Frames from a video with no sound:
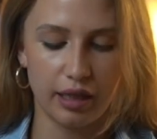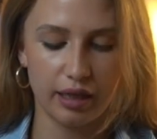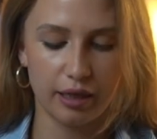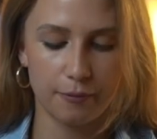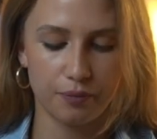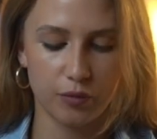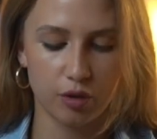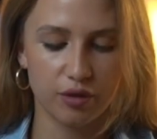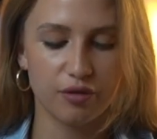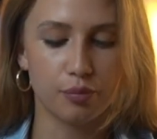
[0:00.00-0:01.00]
Like
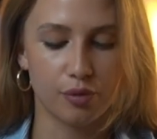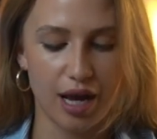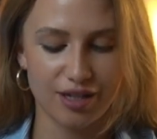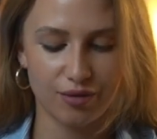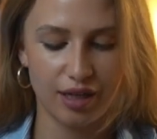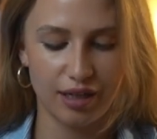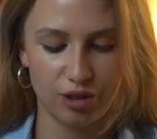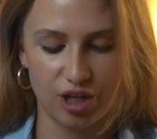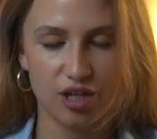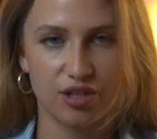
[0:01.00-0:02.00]
don't even press on it
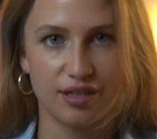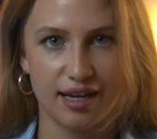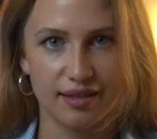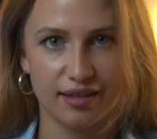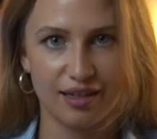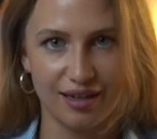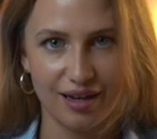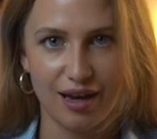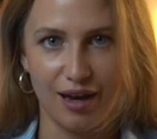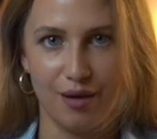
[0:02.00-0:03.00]
and change the
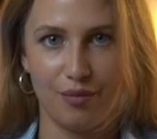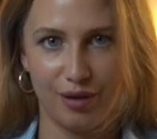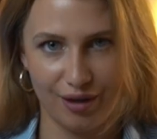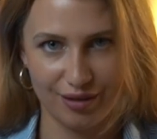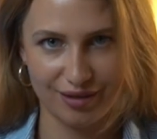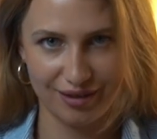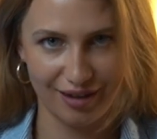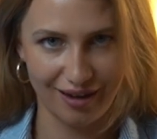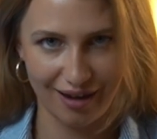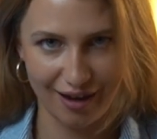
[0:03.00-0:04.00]
intensity because
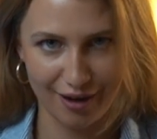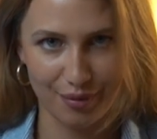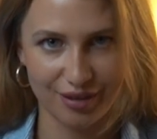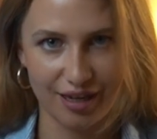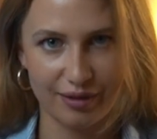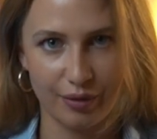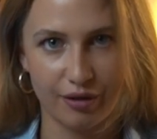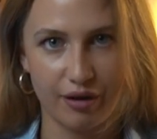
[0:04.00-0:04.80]
100% it will